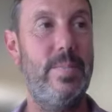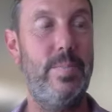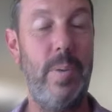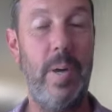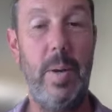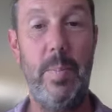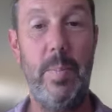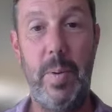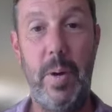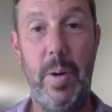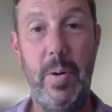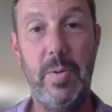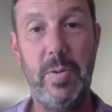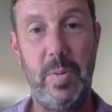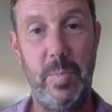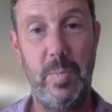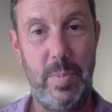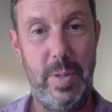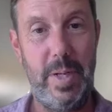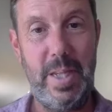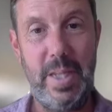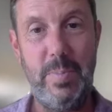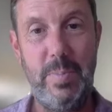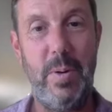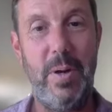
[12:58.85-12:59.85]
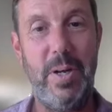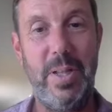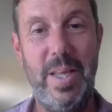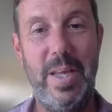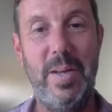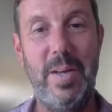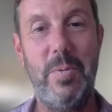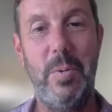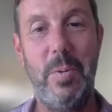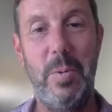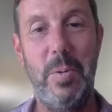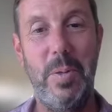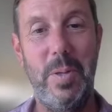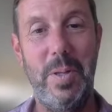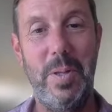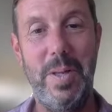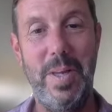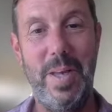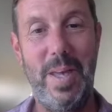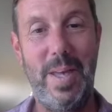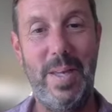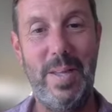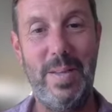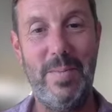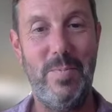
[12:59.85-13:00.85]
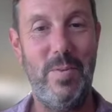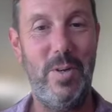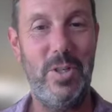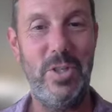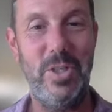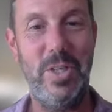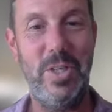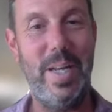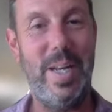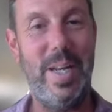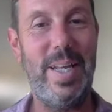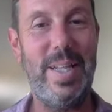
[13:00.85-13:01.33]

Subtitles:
are both completely bilingual in Russian and